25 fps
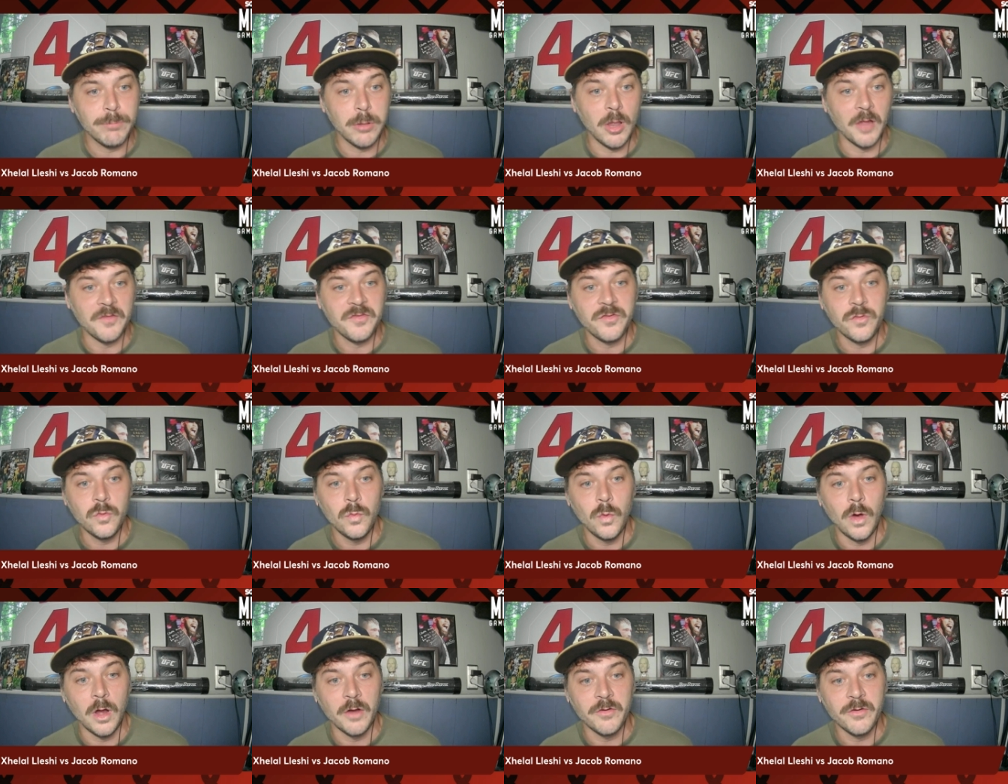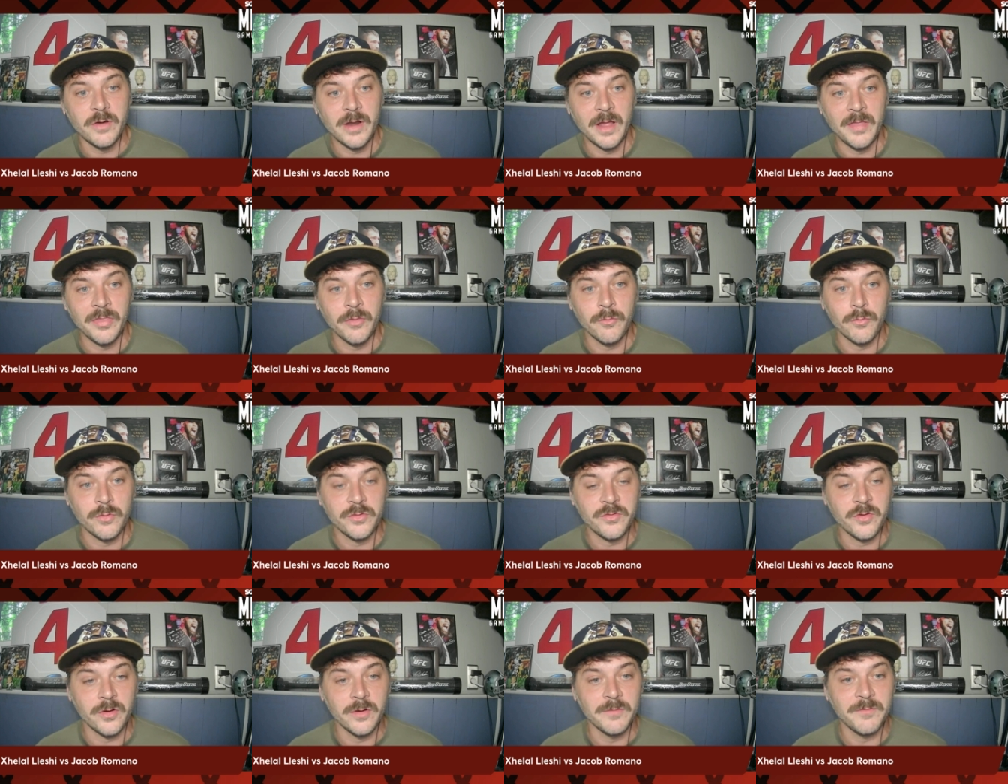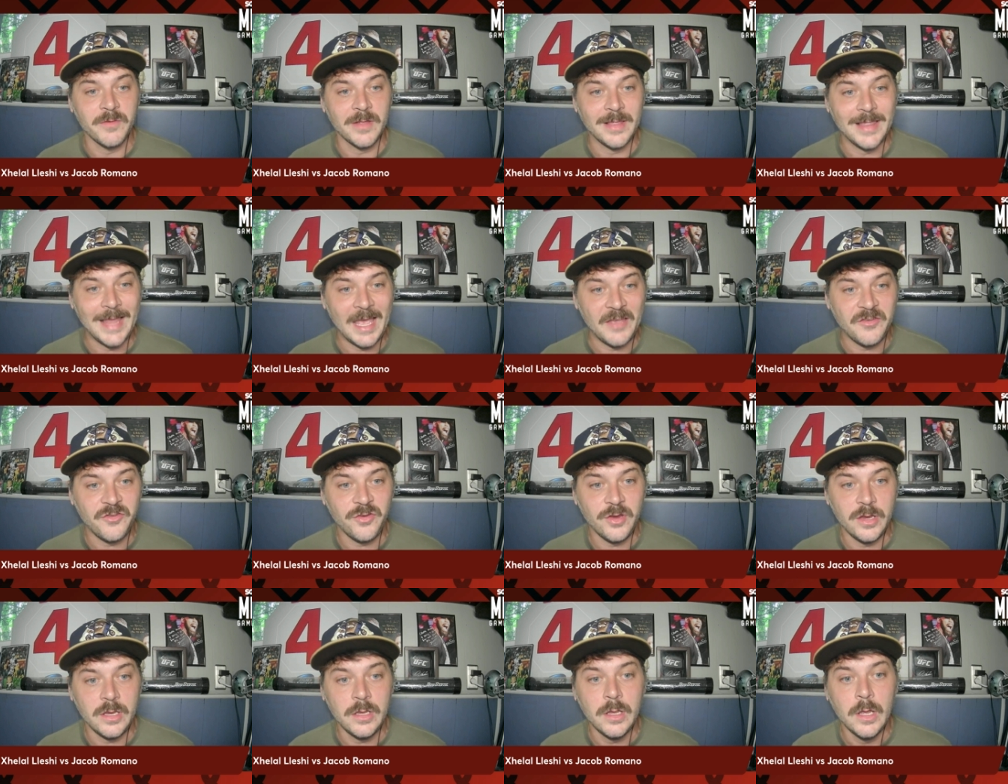plus 200 on the return for
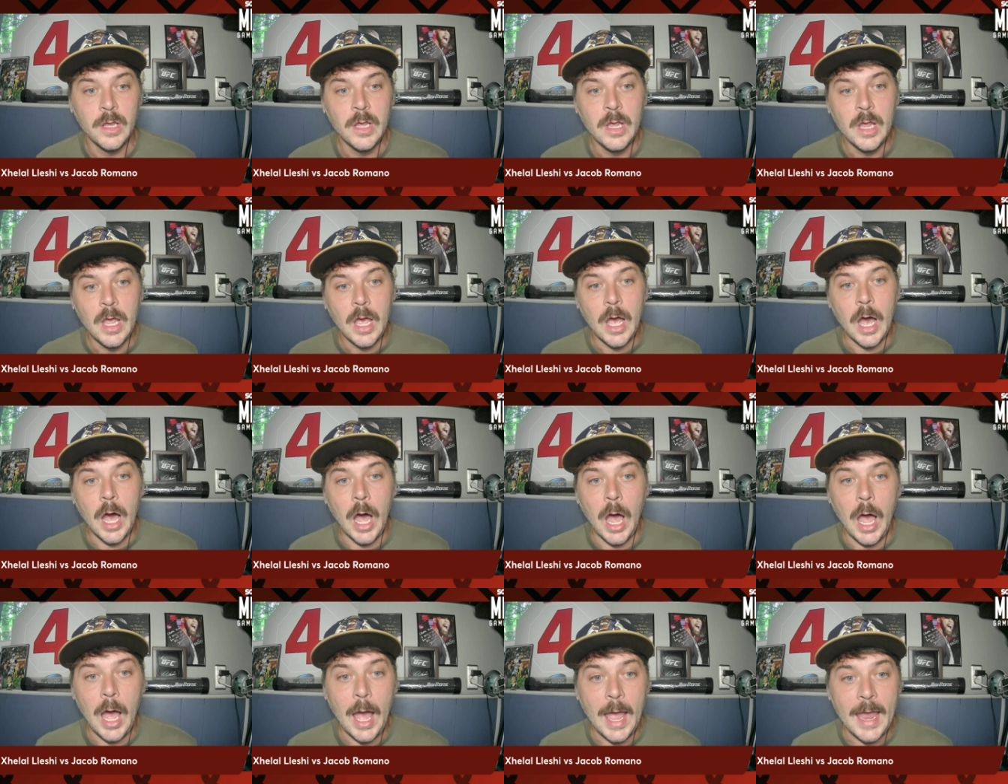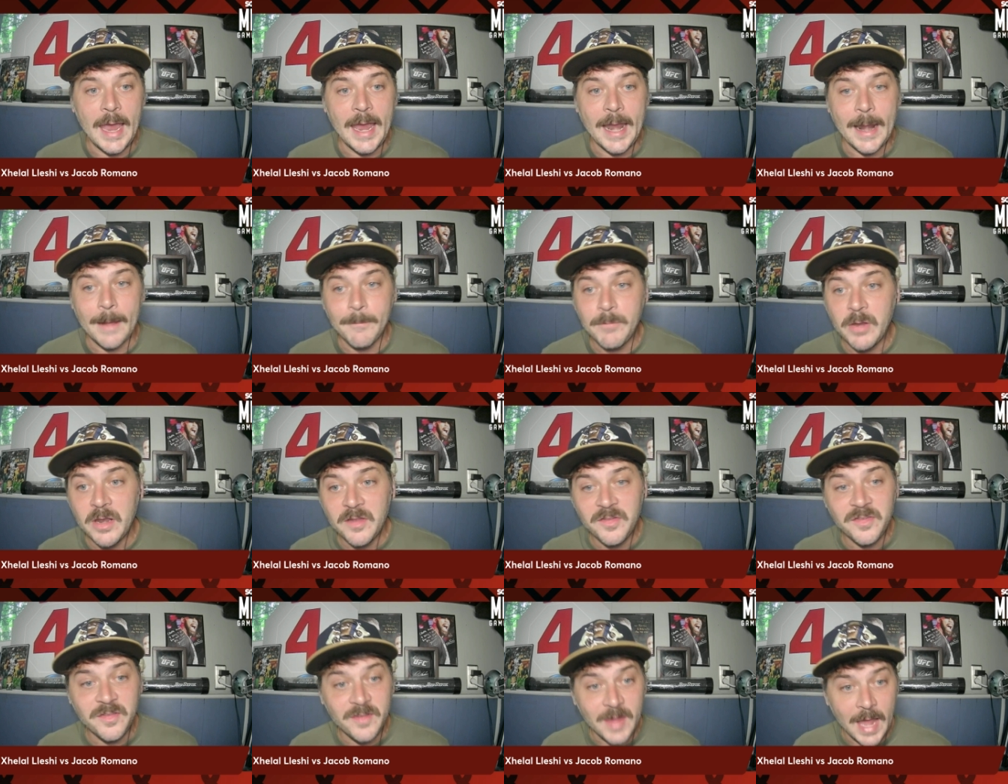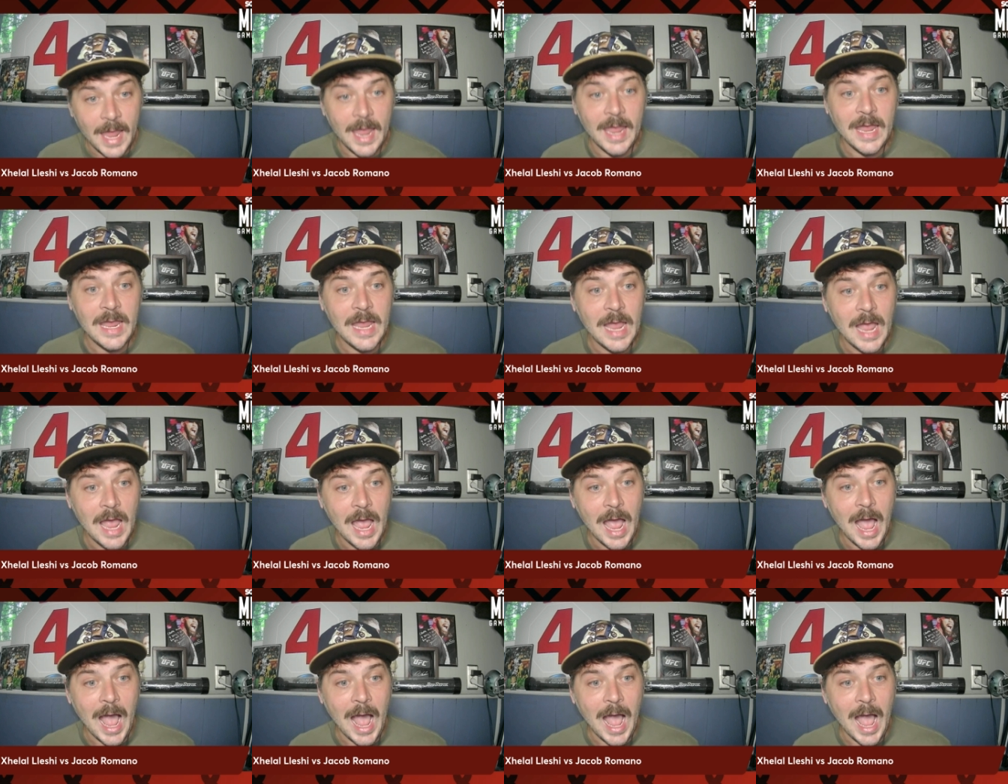Lleshi. Uh, and I'm going to say